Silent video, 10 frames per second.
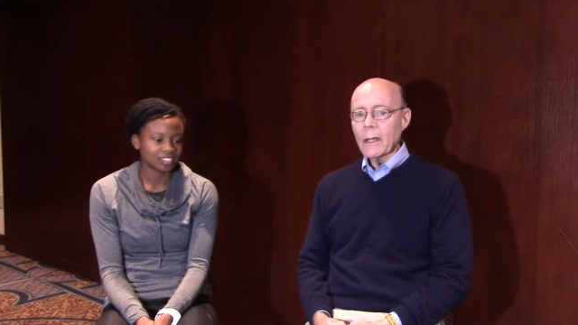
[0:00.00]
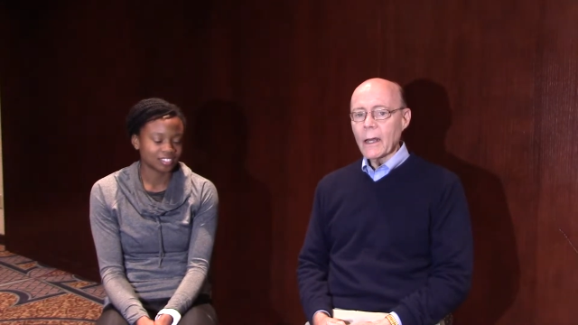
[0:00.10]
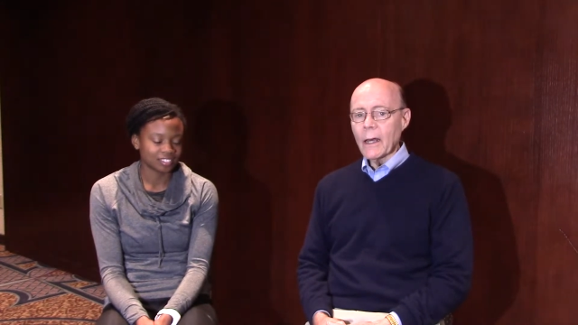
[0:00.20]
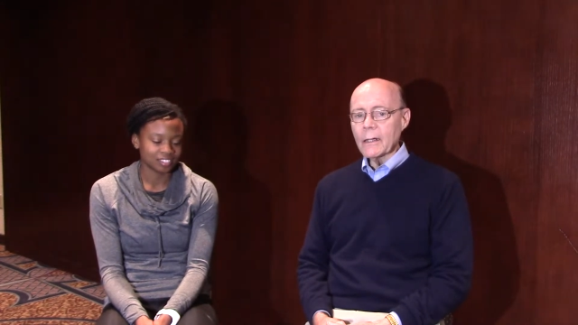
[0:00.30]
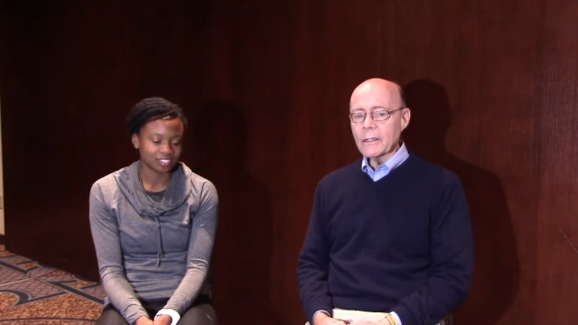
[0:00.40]

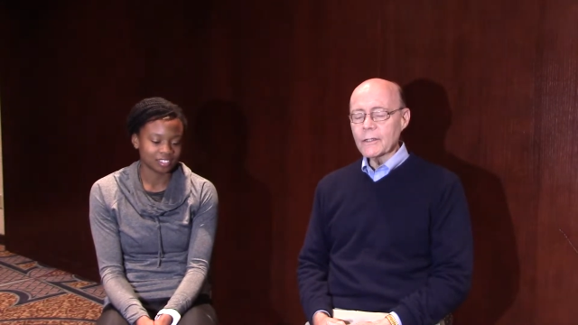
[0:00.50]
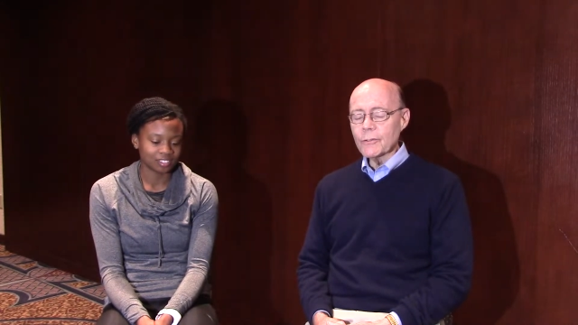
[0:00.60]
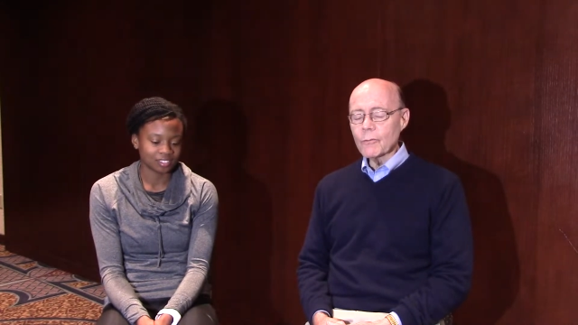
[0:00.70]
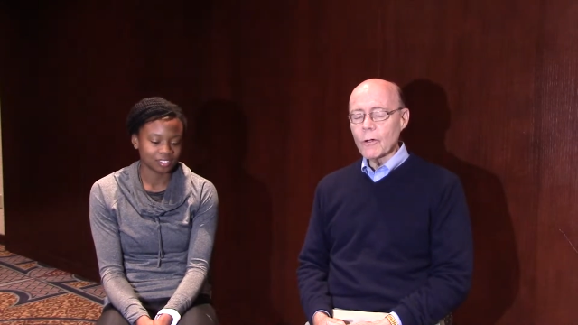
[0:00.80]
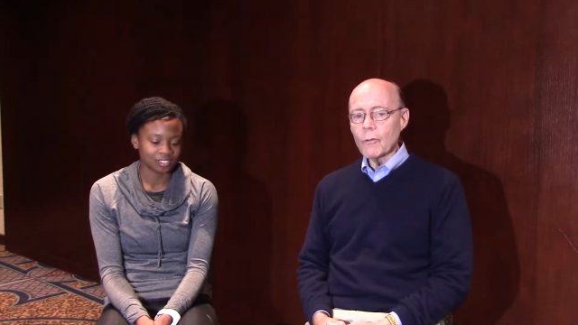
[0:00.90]
Speaker 1: And
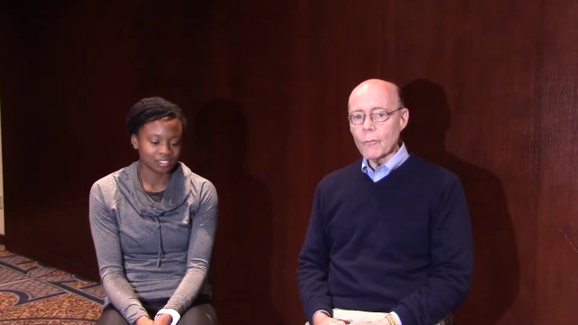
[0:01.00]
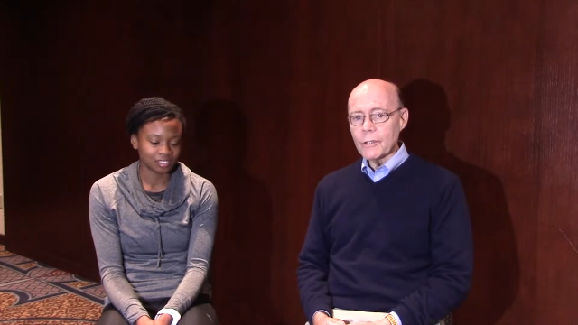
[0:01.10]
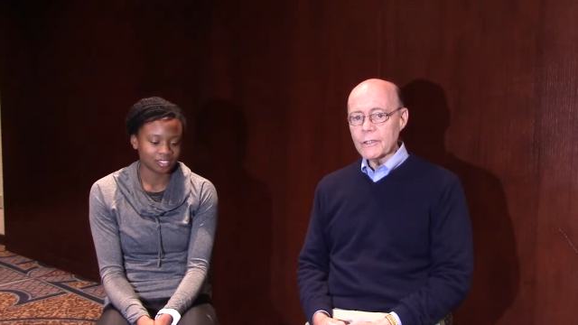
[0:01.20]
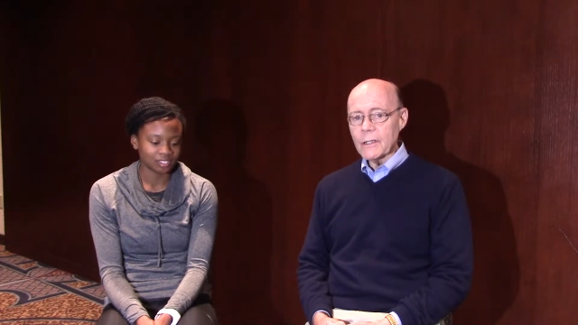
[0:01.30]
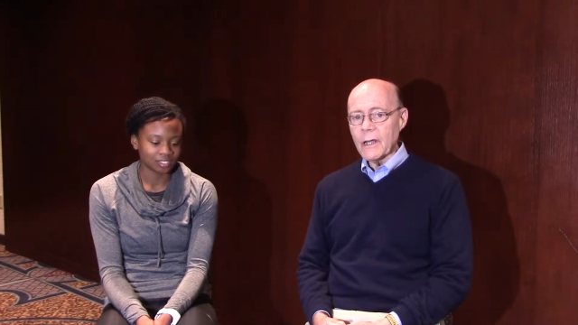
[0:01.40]
Keturah
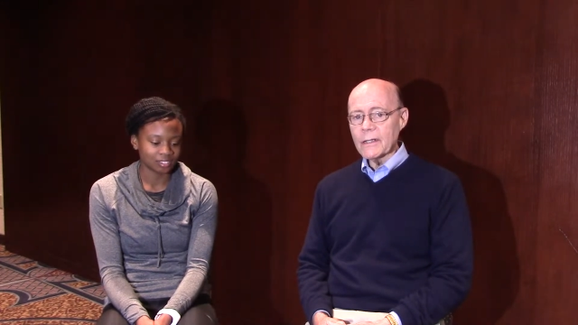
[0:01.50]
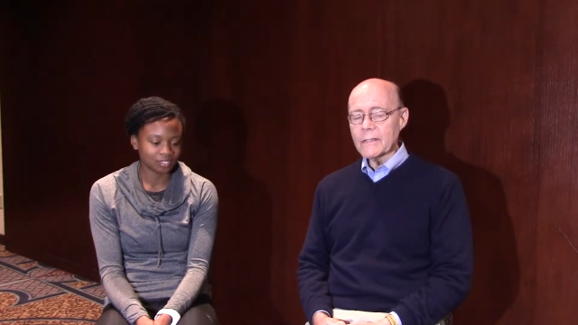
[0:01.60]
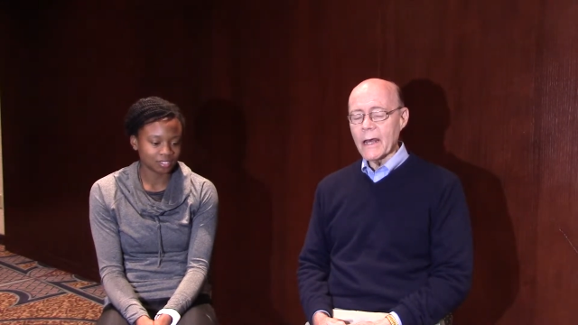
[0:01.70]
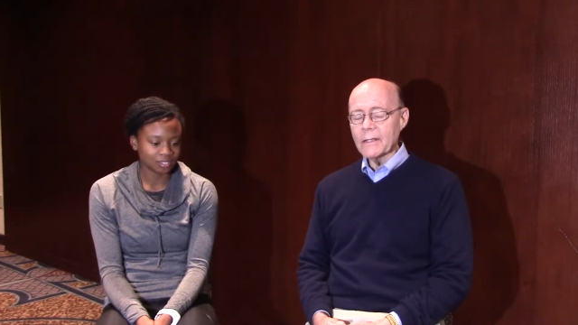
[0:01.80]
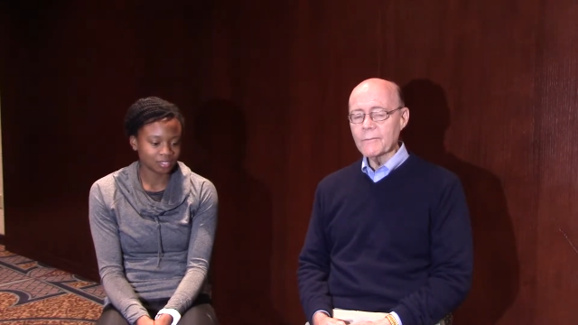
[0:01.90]
Orji has had